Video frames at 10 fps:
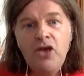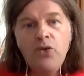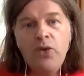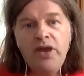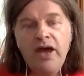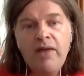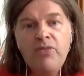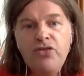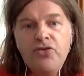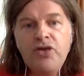when I am
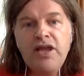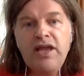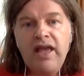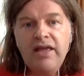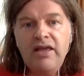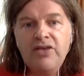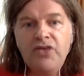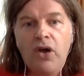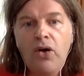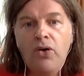3 years
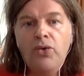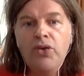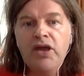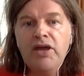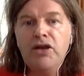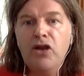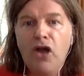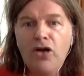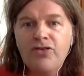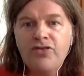old and
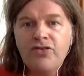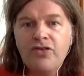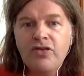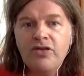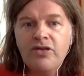lost.